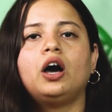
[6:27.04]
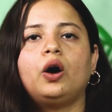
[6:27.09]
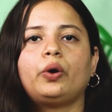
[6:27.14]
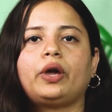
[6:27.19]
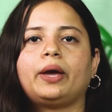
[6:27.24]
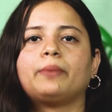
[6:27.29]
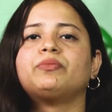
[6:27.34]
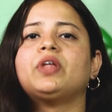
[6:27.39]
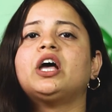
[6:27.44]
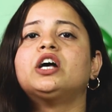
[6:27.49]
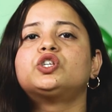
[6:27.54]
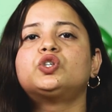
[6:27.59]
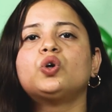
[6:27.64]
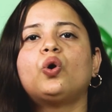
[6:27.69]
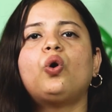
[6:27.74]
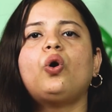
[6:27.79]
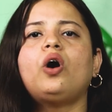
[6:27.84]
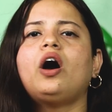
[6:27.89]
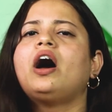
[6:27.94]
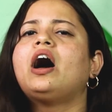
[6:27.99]
Okay,
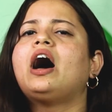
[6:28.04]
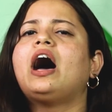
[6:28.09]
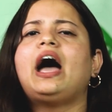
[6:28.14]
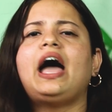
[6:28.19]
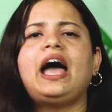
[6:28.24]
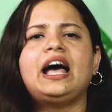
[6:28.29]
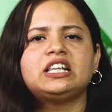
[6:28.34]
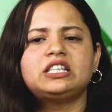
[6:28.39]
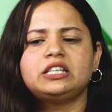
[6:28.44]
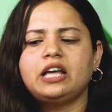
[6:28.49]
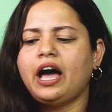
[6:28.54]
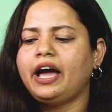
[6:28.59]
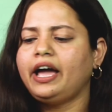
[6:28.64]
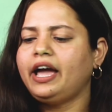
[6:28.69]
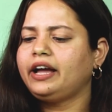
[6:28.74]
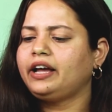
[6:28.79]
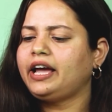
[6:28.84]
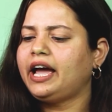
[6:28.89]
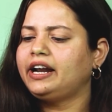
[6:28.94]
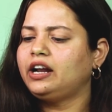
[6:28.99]
so as
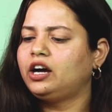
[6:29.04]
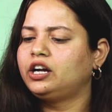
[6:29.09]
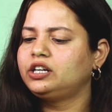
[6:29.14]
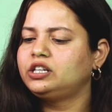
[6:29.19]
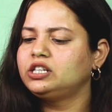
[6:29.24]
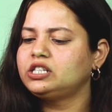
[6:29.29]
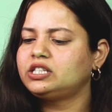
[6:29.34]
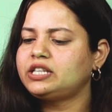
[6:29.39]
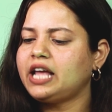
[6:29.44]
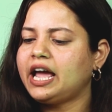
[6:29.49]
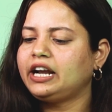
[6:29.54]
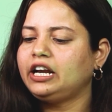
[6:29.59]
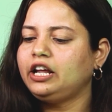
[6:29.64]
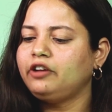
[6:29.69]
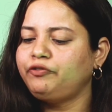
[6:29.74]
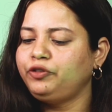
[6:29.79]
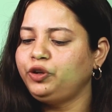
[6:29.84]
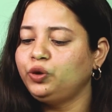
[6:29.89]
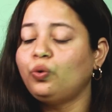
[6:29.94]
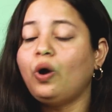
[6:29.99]
I can understand,
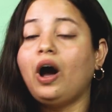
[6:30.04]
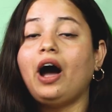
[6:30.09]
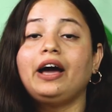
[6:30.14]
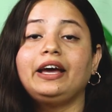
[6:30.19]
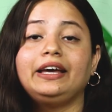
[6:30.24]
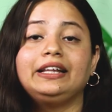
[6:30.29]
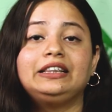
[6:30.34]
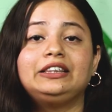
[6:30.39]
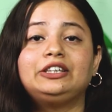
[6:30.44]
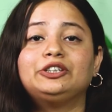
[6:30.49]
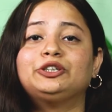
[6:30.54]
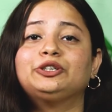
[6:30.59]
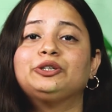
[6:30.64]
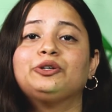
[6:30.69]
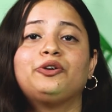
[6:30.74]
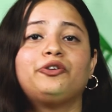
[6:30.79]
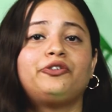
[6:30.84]
if you are in the